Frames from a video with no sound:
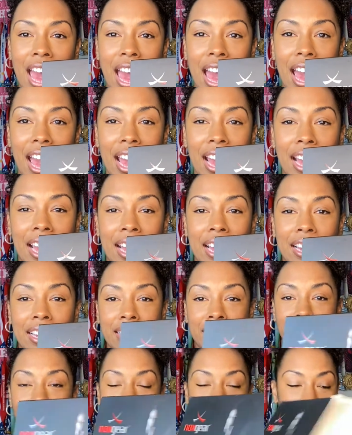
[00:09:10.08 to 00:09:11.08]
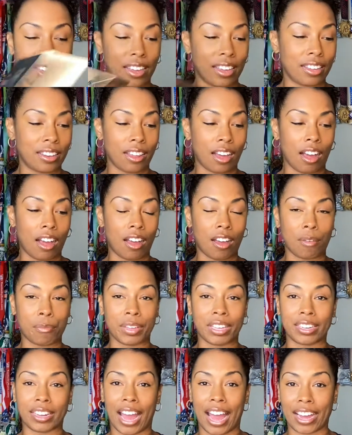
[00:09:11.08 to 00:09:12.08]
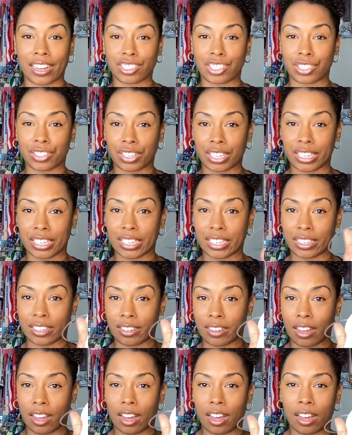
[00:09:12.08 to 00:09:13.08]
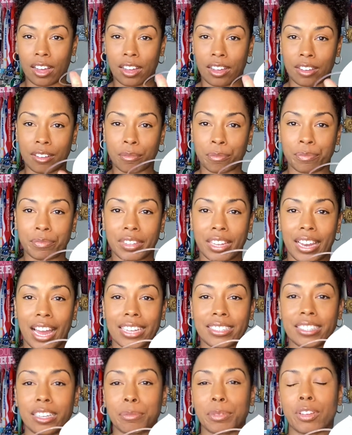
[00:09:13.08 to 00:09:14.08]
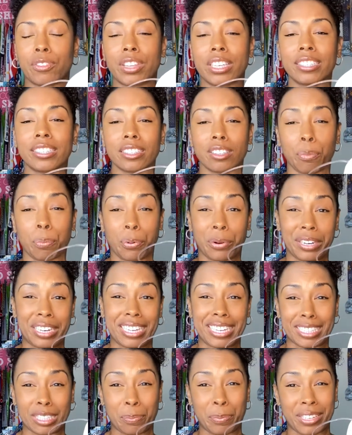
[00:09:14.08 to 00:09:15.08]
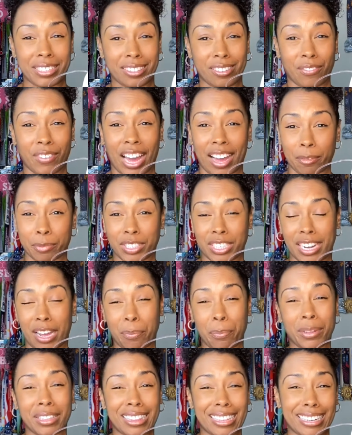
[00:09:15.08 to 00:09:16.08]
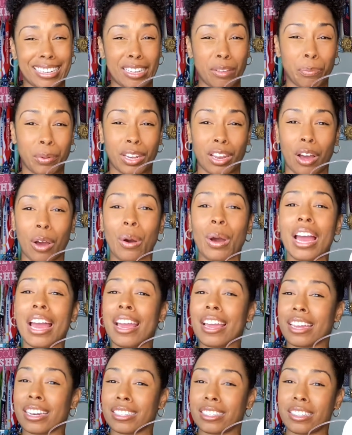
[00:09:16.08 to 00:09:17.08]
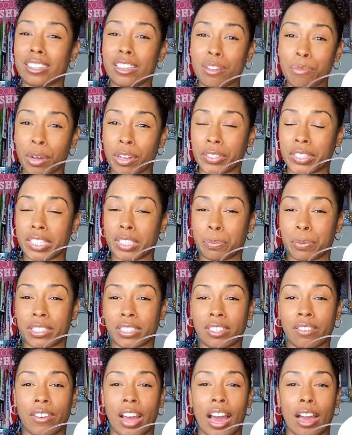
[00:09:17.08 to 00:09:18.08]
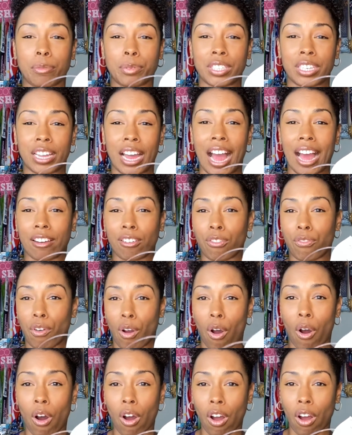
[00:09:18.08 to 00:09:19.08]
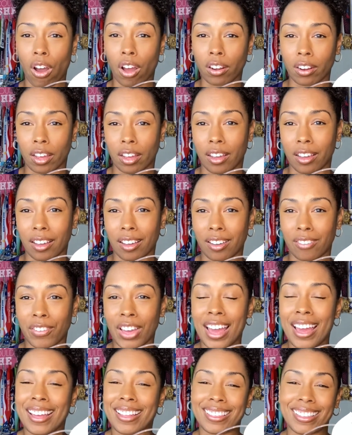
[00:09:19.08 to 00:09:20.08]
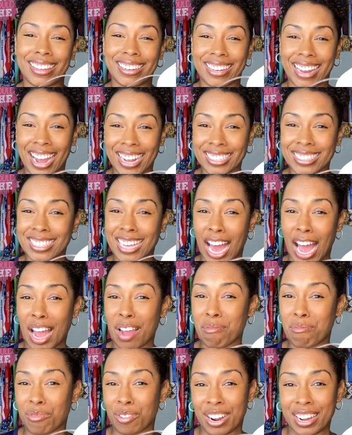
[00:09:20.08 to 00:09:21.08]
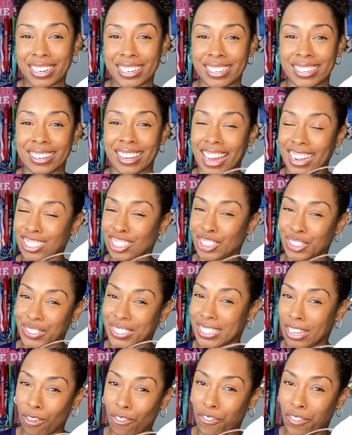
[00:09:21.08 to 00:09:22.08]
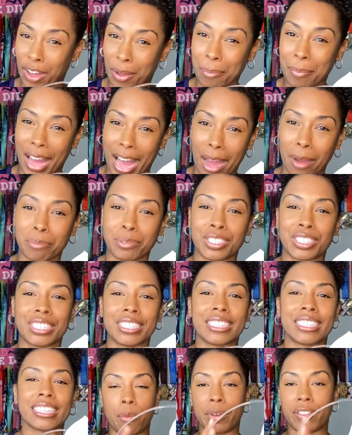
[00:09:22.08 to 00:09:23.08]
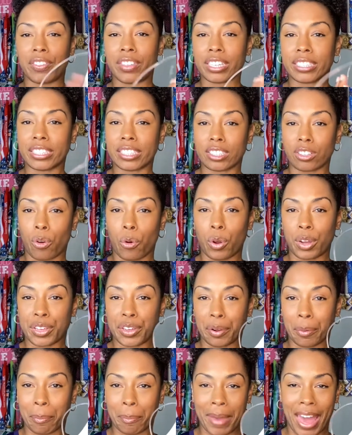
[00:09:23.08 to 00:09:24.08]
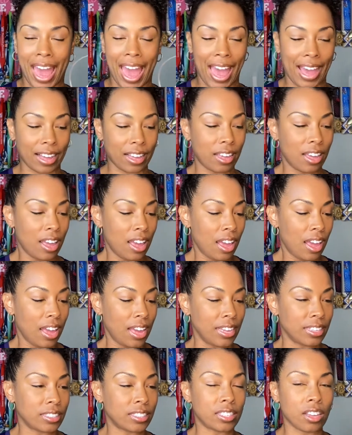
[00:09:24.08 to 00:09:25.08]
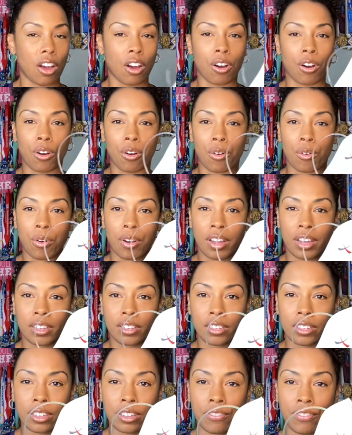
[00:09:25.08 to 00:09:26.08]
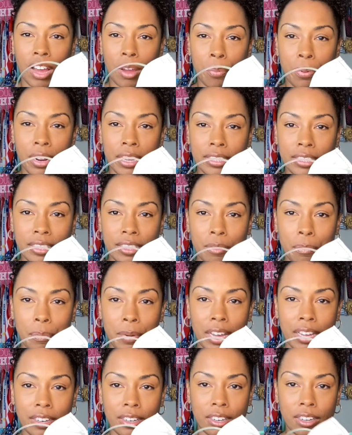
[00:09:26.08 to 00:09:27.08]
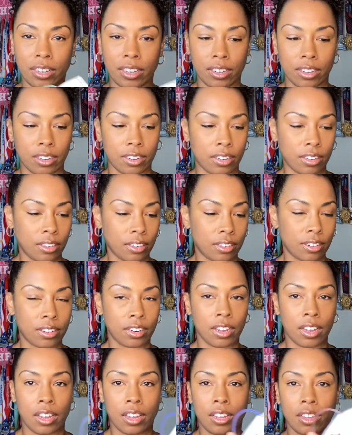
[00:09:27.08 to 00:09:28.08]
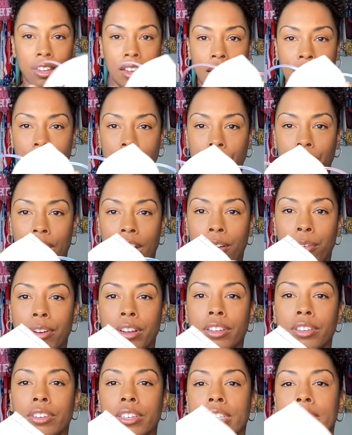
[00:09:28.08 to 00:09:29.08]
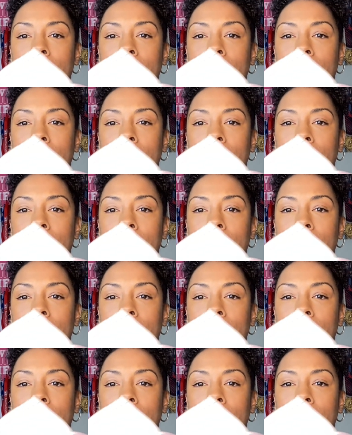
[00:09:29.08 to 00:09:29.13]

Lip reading: And it actually lights up. So this is a pretty expensive option. I put the link below. It is the most expensive option out of all of the nighttime running, light yourself up options. And this is on your back. And so if I press the button here, I don't know how well you can